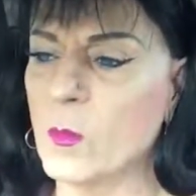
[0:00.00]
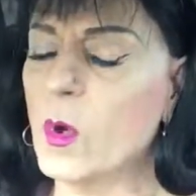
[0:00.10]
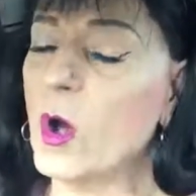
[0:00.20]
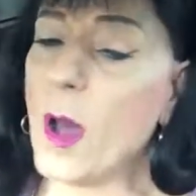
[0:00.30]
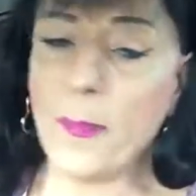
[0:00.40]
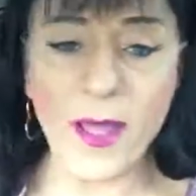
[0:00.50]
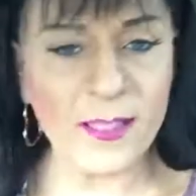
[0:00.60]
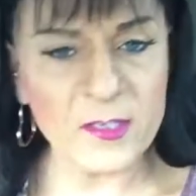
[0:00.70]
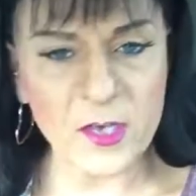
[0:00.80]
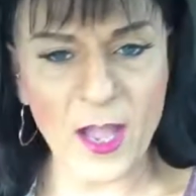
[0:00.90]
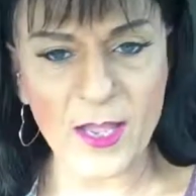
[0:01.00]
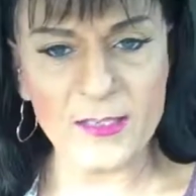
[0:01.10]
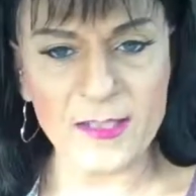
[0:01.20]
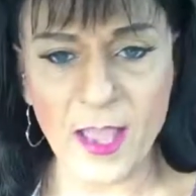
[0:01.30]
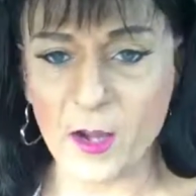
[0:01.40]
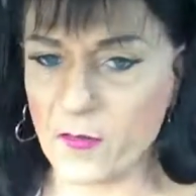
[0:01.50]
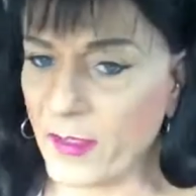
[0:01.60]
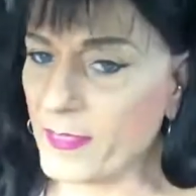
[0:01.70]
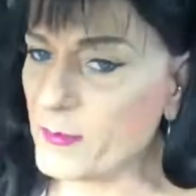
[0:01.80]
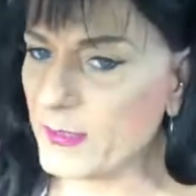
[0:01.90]
will apologize and
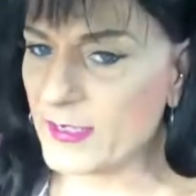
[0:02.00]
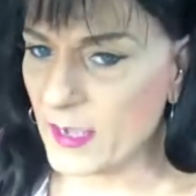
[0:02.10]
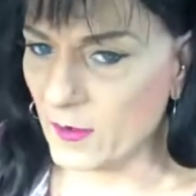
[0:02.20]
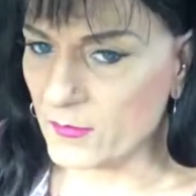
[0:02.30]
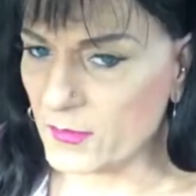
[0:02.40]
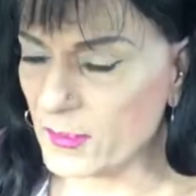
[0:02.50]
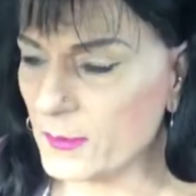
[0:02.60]
correct themselves.